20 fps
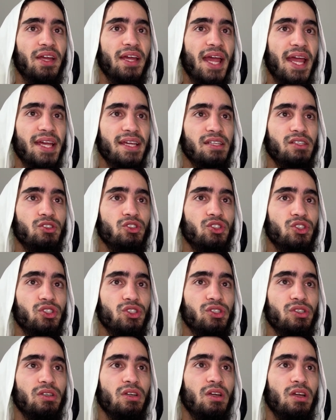
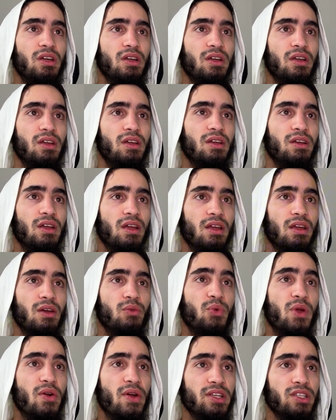age,
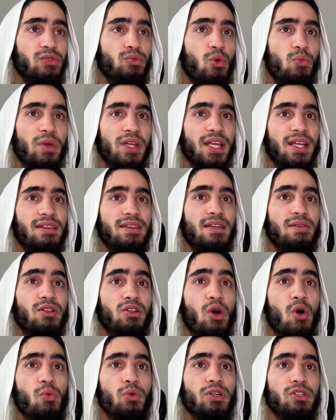whereas women in the
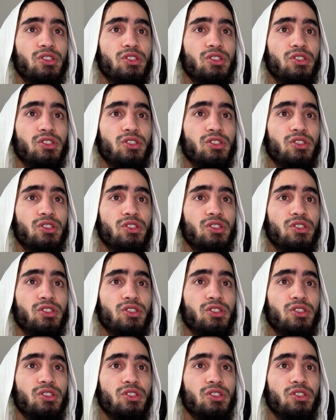lower